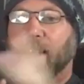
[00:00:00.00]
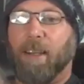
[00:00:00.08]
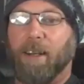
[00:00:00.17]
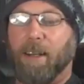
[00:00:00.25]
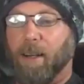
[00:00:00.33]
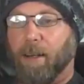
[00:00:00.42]

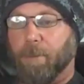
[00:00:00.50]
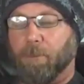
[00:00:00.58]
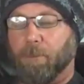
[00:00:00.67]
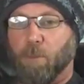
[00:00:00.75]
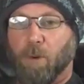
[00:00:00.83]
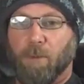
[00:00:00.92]
And
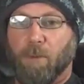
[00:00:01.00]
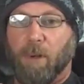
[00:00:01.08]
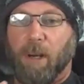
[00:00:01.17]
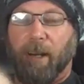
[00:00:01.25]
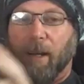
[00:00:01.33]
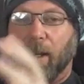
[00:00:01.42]

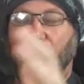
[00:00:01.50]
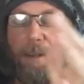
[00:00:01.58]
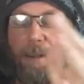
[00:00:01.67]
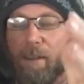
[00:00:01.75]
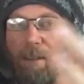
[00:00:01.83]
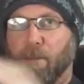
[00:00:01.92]

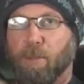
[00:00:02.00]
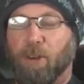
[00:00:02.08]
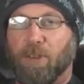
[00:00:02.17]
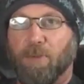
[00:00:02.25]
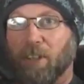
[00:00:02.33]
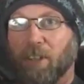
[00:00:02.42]
the
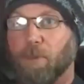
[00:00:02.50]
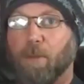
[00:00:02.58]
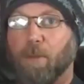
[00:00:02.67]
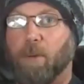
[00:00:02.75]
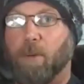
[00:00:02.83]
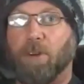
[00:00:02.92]
most recent one
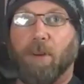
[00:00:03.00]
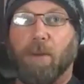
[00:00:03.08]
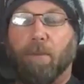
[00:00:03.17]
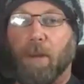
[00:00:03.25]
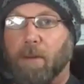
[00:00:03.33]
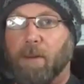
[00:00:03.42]
we were doing,
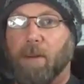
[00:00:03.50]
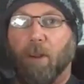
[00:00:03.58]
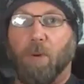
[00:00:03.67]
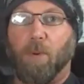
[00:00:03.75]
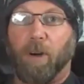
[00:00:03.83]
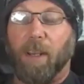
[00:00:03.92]

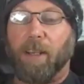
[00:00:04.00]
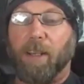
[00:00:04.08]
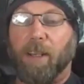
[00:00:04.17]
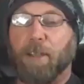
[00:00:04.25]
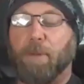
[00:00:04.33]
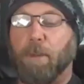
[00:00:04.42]
working
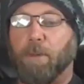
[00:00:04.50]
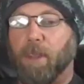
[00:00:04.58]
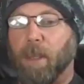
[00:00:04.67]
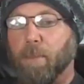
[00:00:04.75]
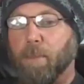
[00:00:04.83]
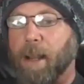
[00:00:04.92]
against people
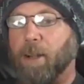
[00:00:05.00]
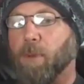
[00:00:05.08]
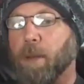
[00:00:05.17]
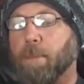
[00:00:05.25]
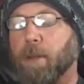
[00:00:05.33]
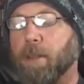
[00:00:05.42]
with impact
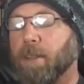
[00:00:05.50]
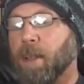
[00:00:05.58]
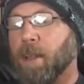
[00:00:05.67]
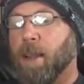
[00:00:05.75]
weapons.